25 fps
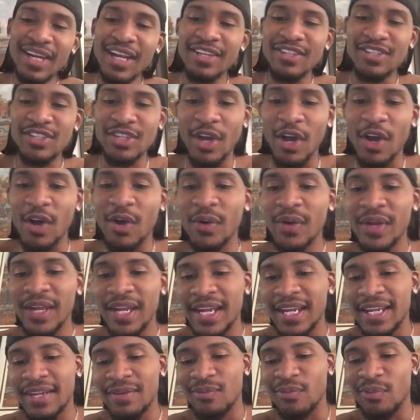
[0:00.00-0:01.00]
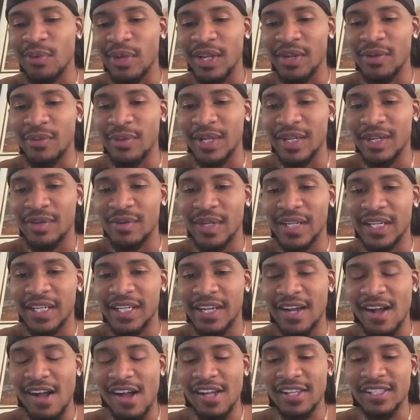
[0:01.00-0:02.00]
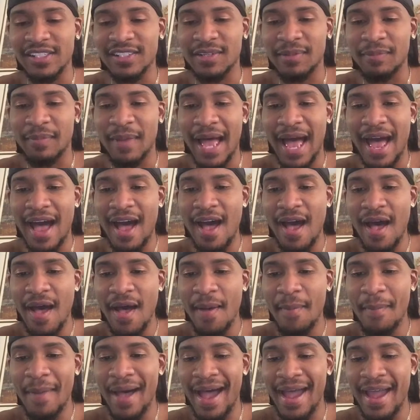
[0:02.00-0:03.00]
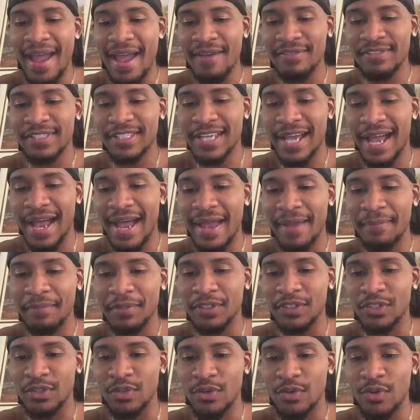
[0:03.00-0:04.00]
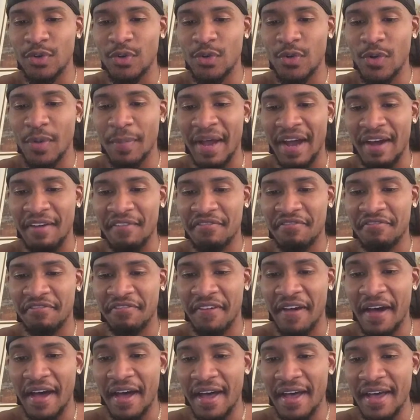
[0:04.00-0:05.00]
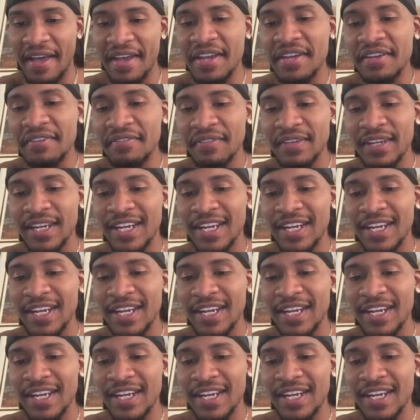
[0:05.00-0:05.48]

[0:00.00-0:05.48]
So really, really, really awesome. I have time to do about 5.